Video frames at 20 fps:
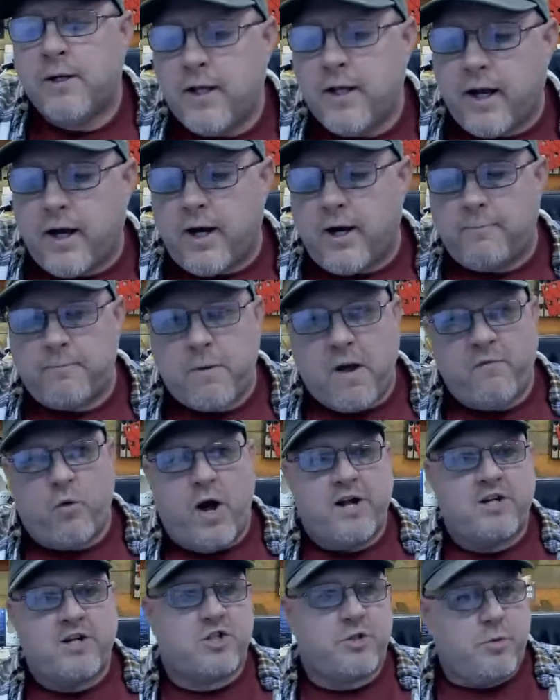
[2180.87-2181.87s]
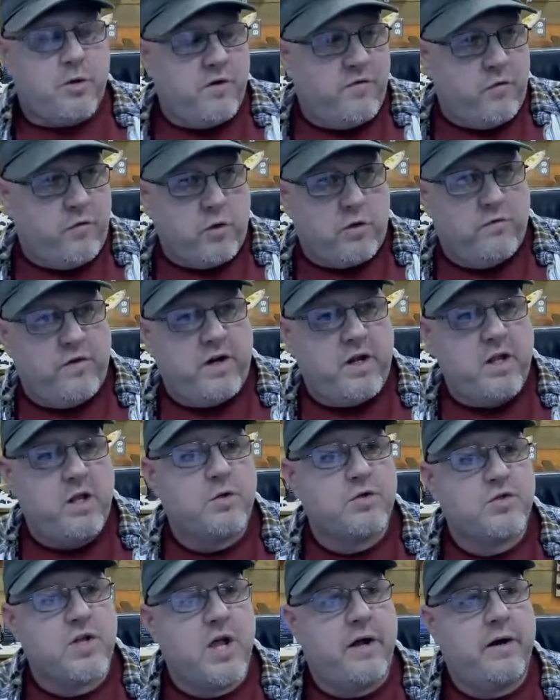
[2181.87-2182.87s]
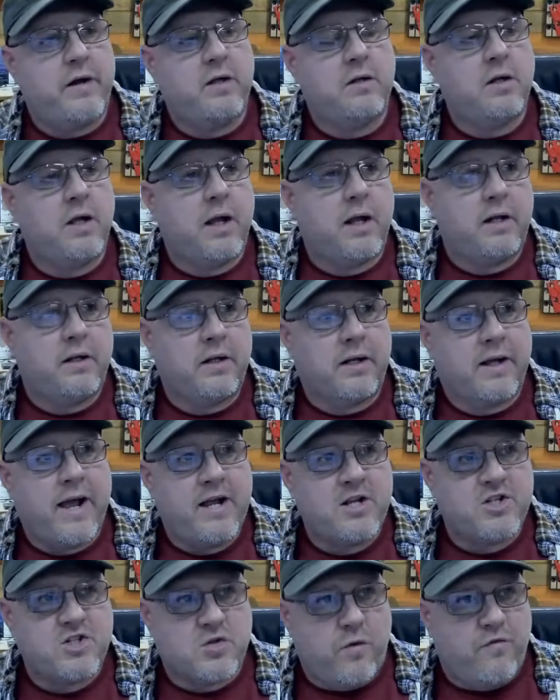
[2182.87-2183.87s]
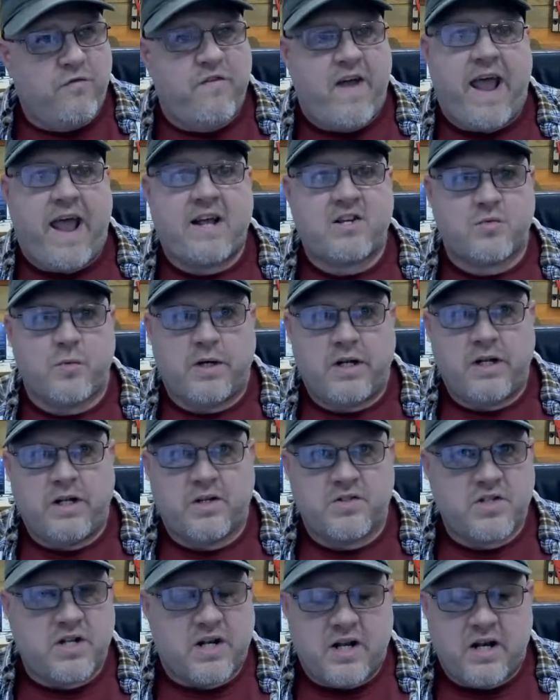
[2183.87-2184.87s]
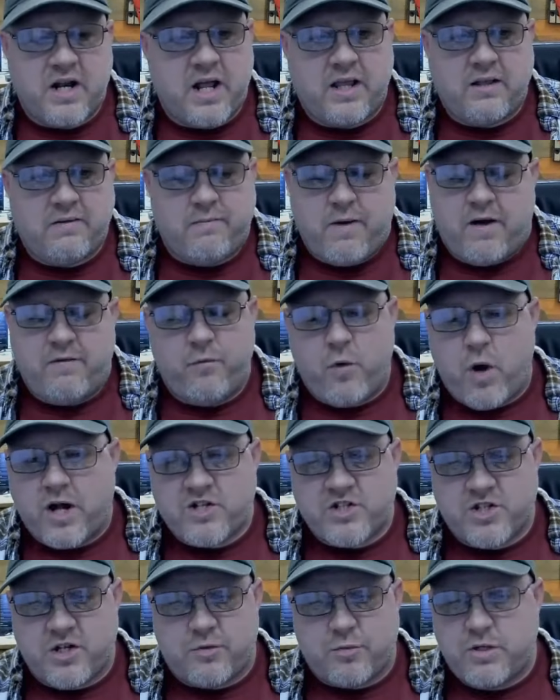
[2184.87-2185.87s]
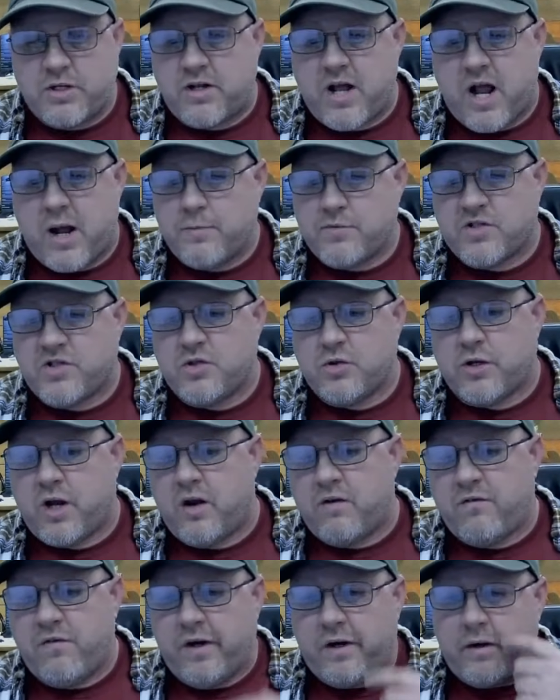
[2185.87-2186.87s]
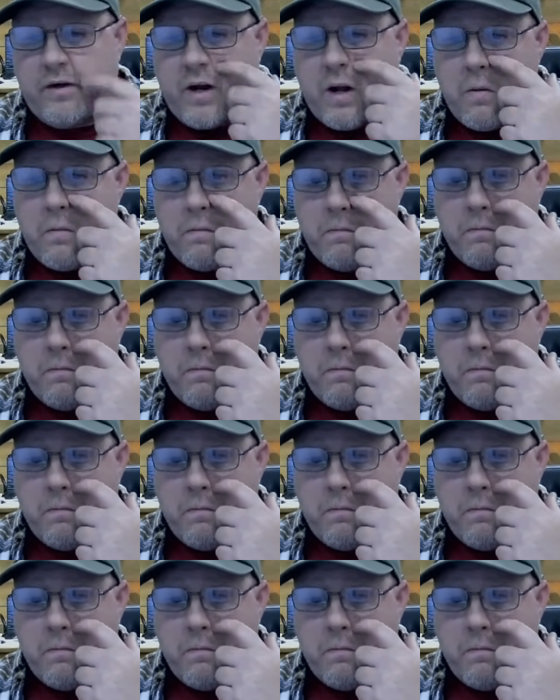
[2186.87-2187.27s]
I've watched 3 or 4 videos on it, and the guy's so fast when he does it, I've watched it 3 times. I still can't figure it out.